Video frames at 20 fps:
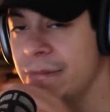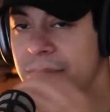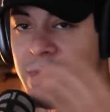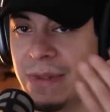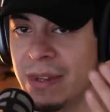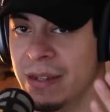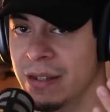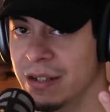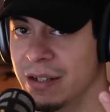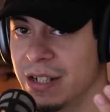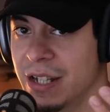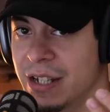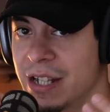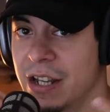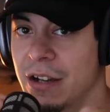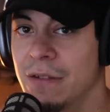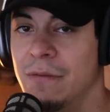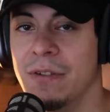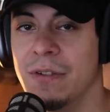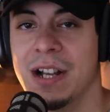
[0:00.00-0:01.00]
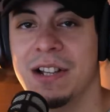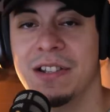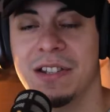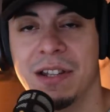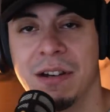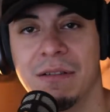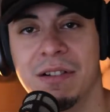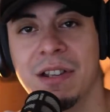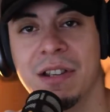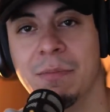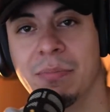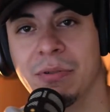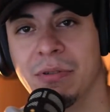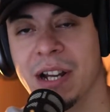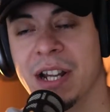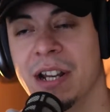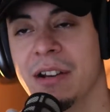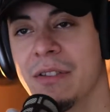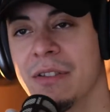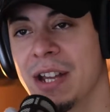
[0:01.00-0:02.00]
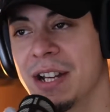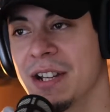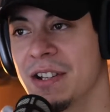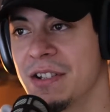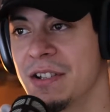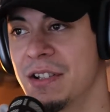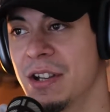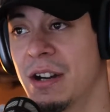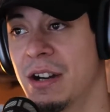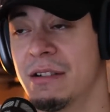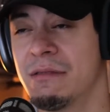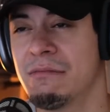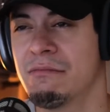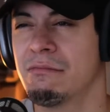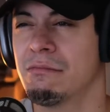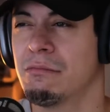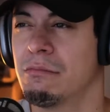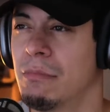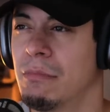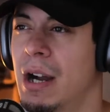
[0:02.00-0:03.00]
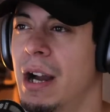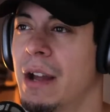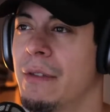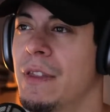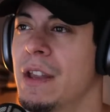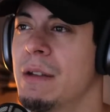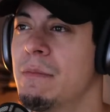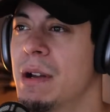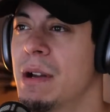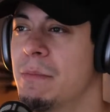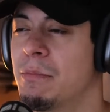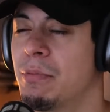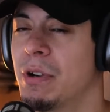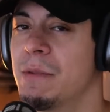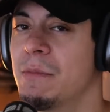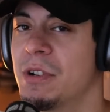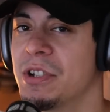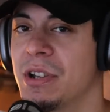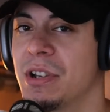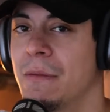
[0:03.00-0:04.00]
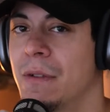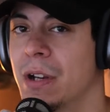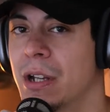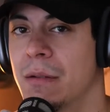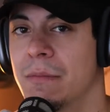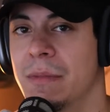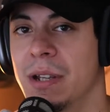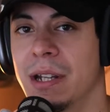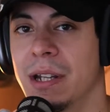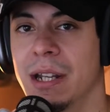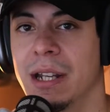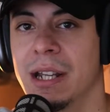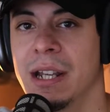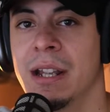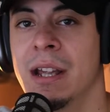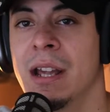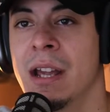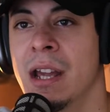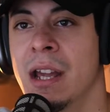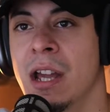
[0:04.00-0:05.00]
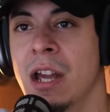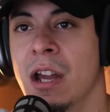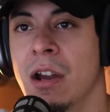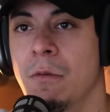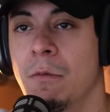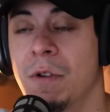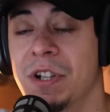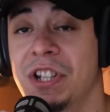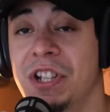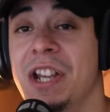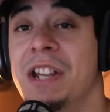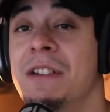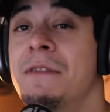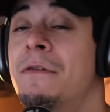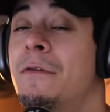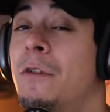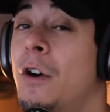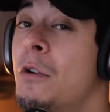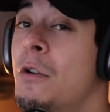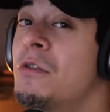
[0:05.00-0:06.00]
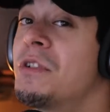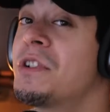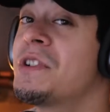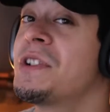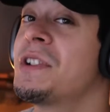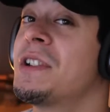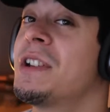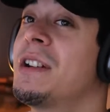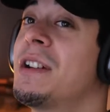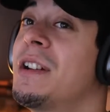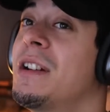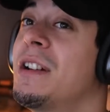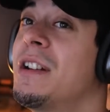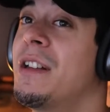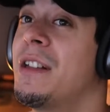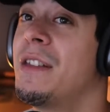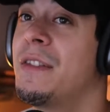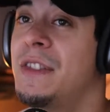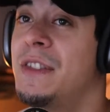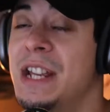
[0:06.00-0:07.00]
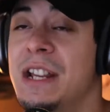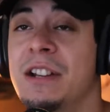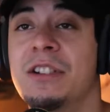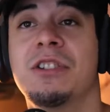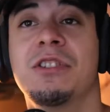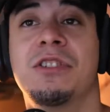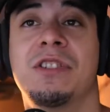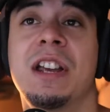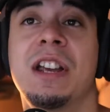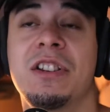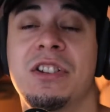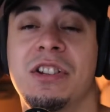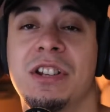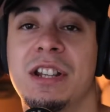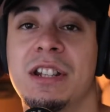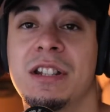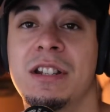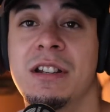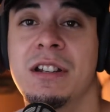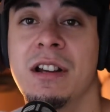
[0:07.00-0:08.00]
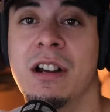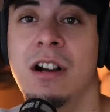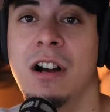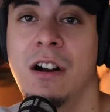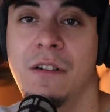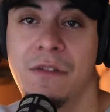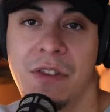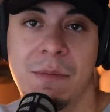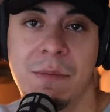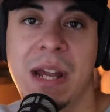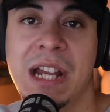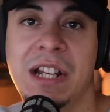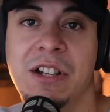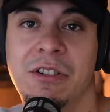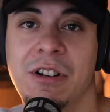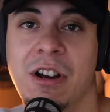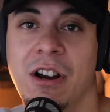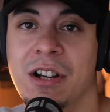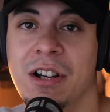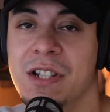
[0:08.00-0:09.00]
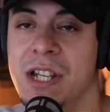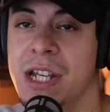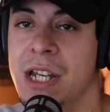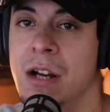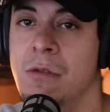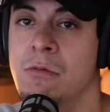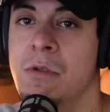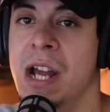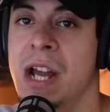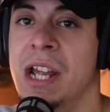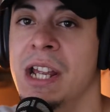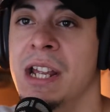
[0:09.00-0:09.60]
the day of rest, there is a prayer that is done, I think, by pretty much every community, which invokes the intercession of the matriarchs in a way.